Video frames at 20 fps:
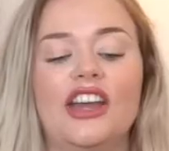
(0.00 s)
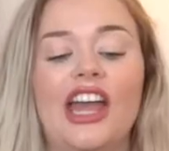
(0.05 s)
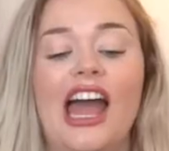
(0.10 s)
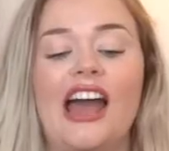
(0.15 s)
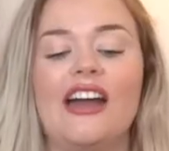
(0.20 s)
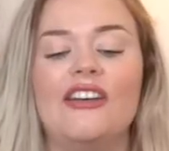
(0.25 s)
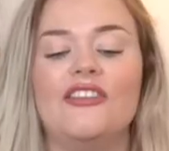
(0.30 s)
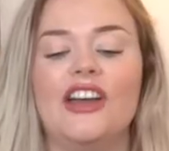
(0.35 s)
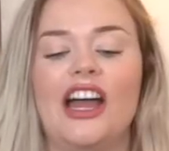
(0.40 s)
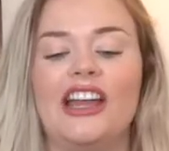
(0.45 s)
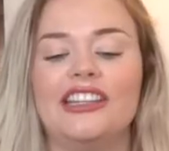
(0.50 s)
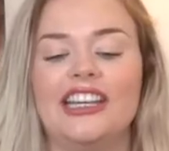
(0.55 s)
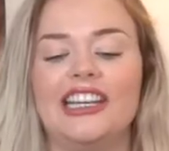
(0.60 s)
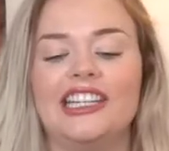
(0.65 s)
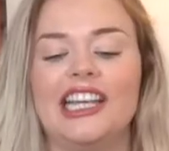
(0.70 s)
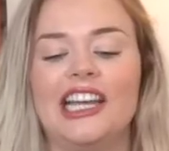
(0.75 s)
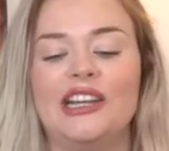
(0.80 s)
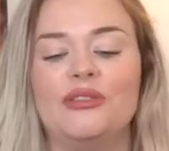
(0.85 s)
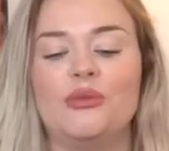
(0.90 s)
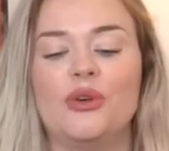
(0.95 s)
So I have, as I
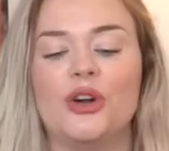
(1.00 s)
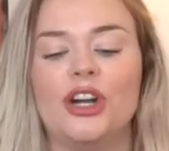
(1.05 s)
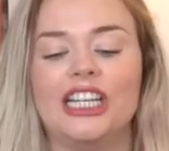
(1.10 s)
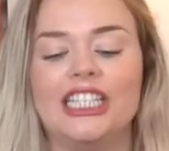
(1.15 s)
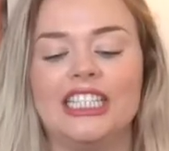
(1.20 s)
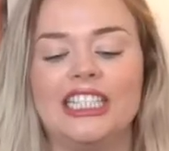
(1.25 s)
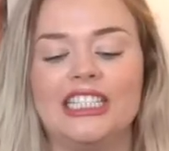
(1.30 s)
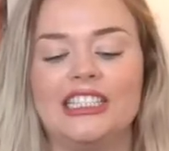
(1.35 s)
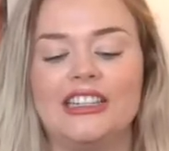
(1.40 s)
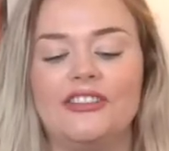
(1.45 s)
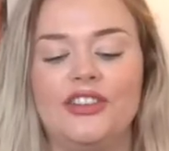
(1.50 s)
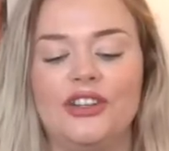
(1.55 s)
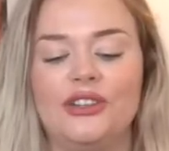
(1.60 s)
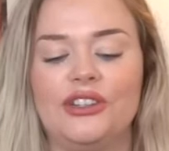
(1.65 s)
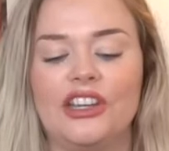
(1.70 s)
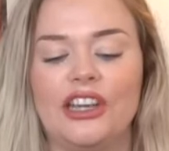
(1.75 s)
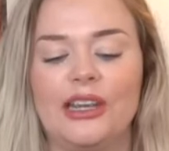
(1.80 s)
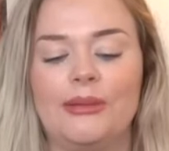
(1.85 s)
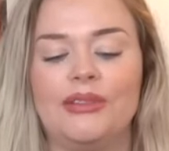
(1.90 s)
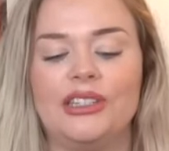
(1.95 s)
said, worn this a few
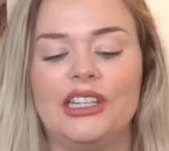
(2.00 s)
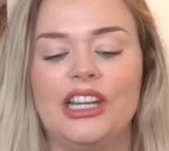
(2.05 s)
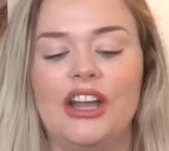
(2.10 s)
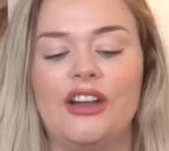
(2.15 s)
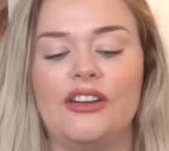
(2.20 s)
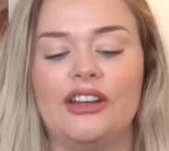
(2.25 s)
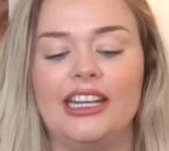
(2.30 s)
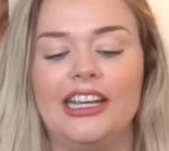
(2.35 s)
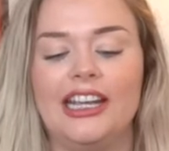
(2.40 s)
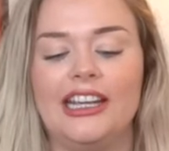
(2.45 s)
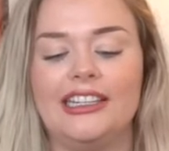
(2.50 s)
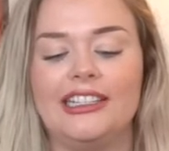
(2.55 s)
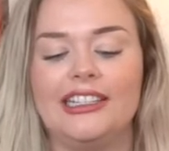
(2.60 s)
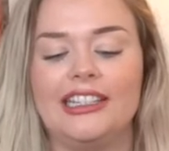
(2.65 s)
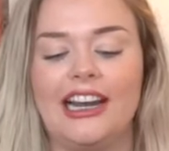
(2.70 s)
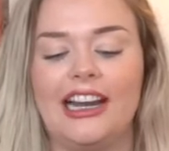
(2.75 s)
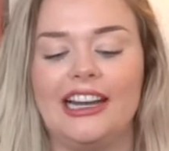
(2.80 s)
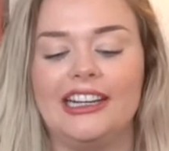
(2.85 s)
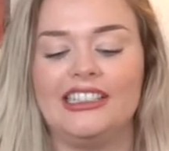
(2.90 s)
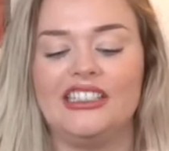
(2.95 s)
times now and it is
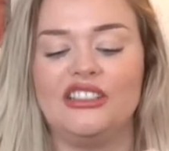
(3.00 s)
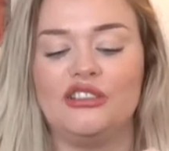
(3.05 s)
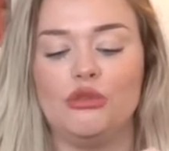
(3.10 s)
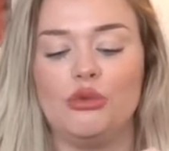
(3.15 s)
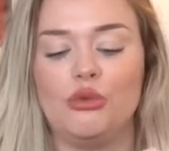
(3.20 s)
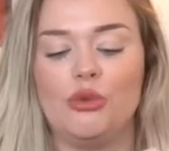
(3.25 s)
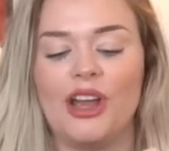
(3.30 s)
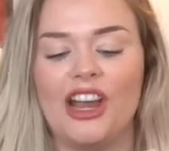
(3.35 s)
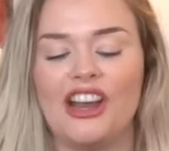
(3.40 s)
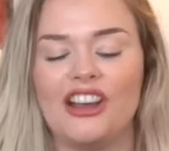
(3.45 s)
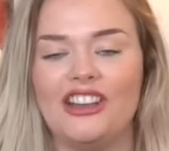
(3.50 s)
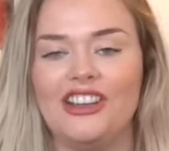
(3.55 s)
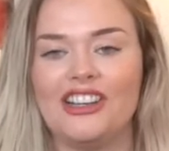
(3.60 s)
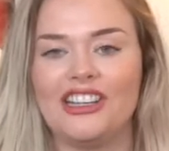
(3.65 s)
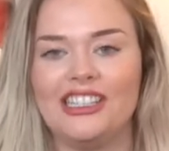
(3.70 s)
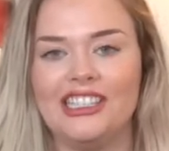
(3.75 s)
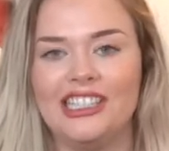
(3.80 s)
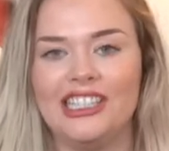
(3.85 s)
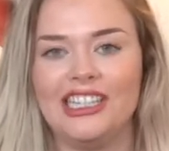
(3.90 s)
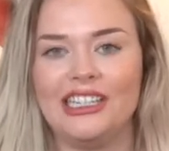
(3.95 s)
starting to wear. You
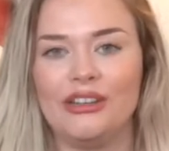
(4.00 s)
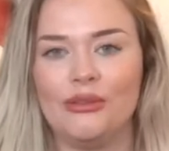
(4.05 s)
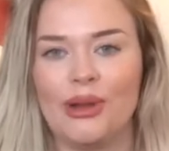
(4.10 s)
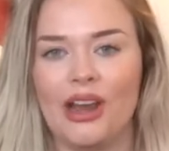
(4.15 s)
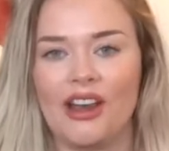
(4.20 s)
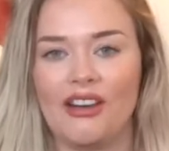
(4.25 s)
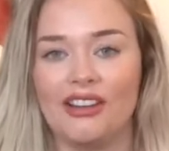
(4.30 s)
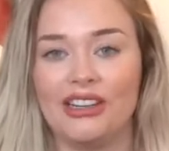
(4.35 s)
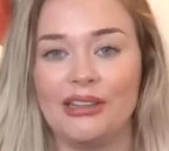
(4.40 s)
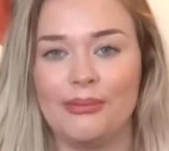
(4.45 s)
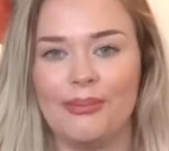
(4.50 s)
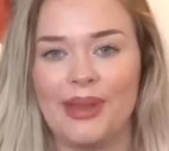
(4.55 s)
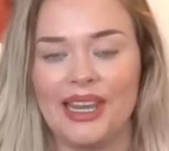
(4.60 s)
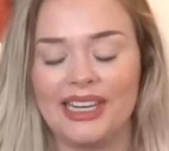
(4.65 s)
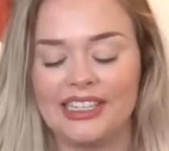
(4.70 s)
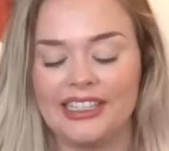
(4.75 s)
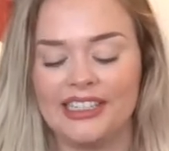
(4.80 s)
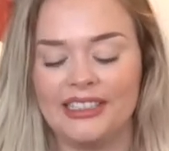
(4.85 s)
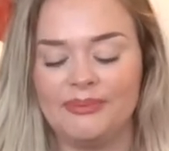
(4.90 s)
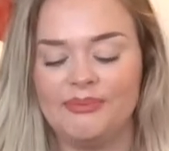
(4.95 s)
can see the wear on the
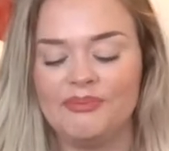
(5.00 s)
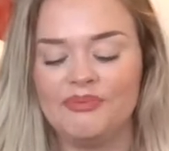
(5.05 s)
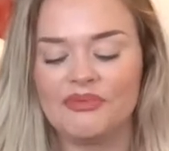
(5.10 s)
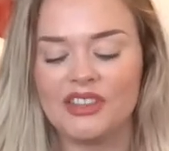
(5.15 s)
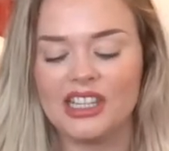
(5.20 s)
metal.